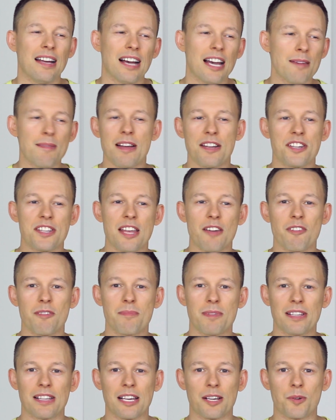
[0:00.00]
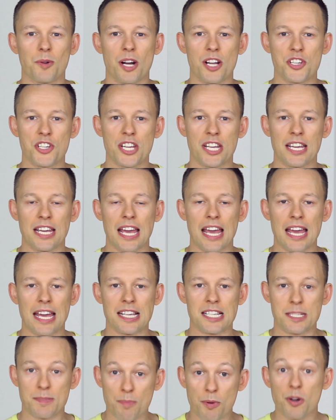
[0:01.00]
I imagine that would be like watching a
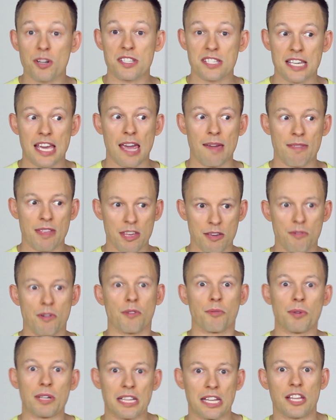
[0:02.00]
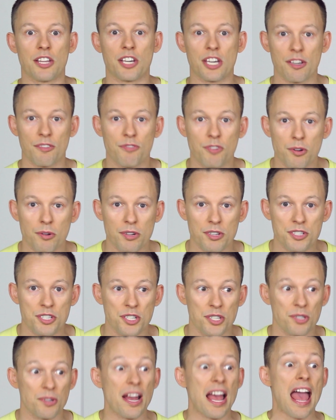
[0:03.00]
sports game that you were really looking forward
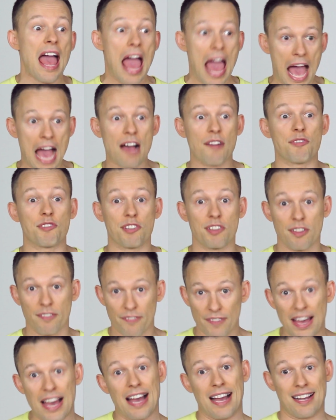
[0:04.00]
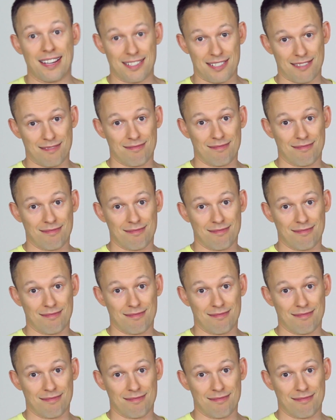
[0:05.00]
to after the fact.